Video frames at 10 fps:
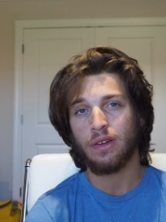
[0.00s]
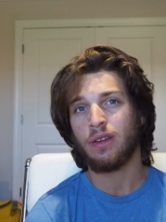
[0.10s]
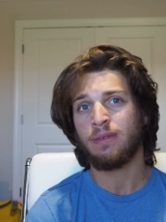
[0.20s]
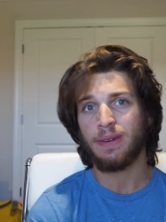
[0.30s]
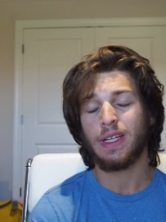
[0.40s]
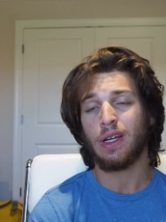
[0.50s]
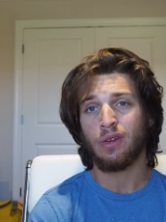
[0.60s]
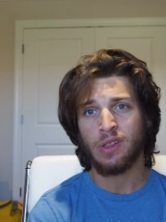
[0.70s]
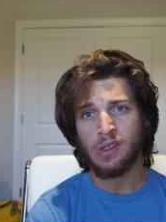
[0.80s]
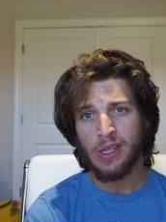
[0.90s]
this
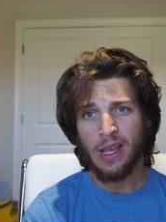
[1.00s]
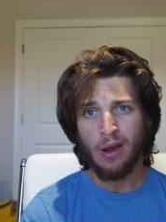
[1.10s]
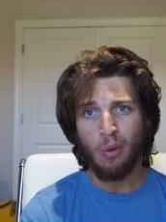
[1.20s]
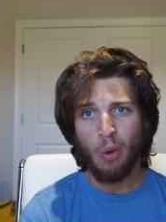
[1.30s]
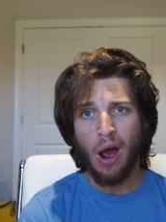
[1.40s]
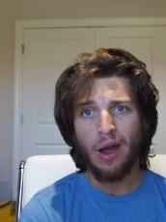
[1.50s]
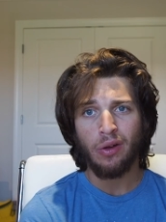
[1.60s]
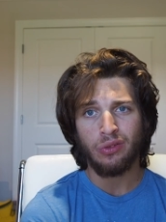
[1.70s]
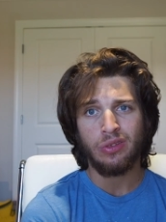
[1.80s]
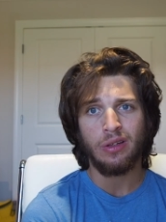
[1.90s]
video did take a
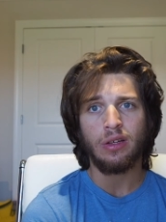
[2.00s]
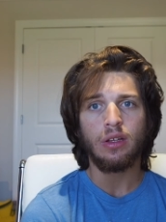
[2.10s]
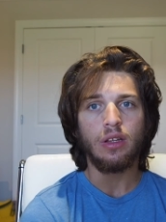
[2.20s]
while to